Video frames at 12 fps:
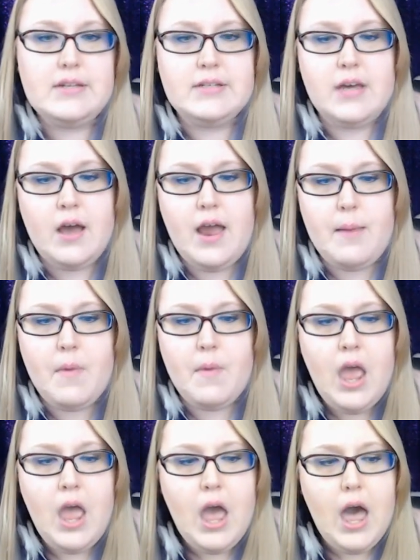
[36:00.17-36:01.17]
in time
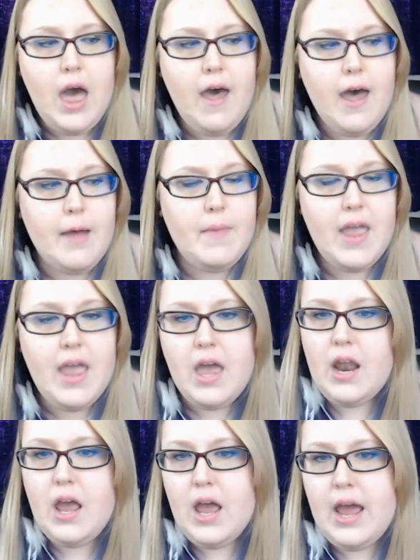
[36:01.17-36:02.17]
um, and
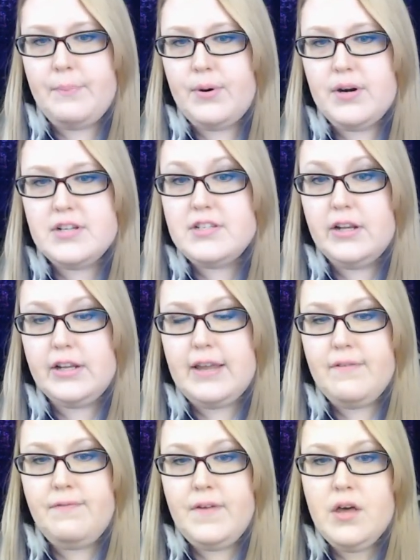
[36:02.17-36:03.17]
i personally
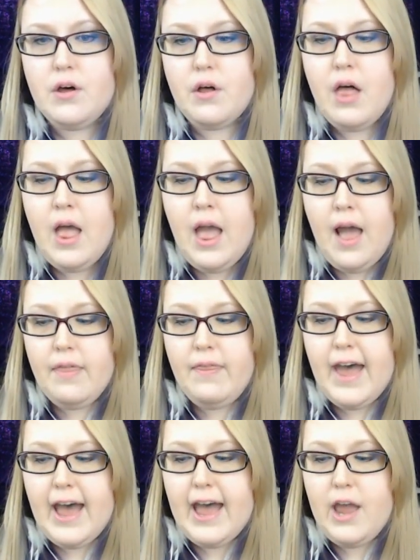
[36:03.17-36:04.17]
feel
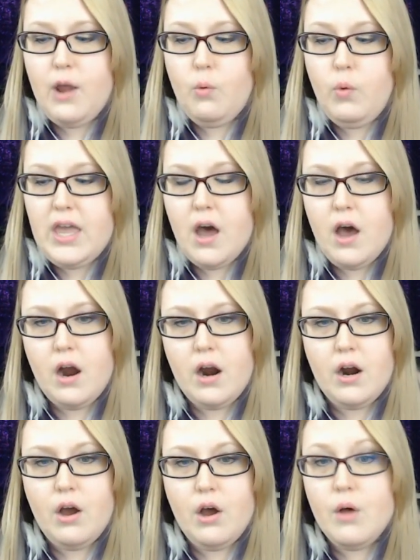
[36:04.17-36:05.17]
that we
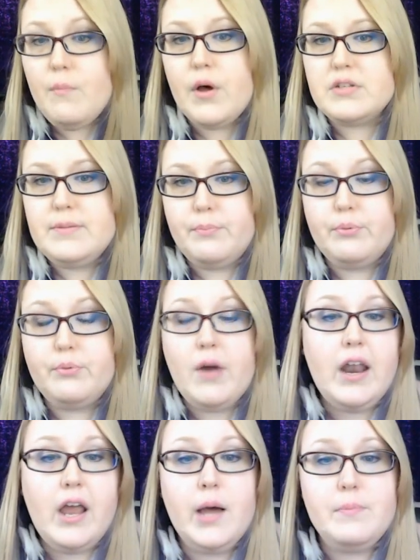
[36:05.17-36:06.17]
are almost
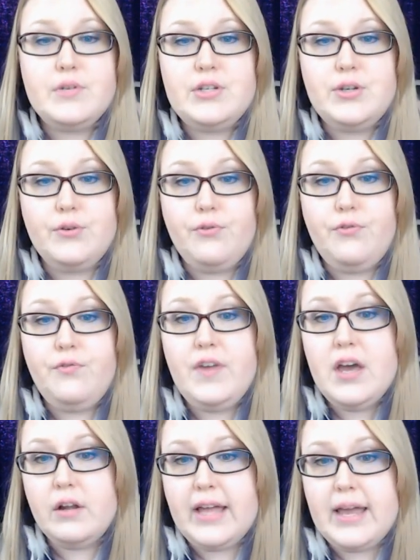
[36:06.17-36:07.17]
brought up to
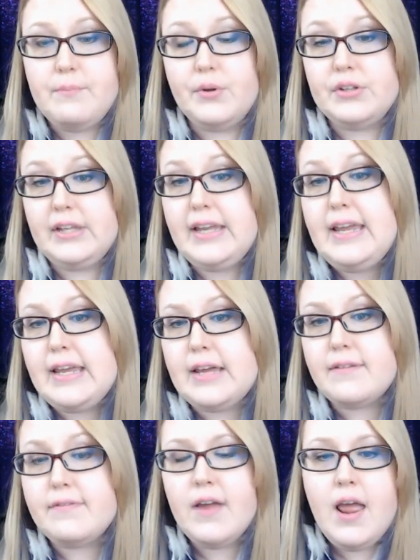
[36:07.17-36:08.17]
feel and believe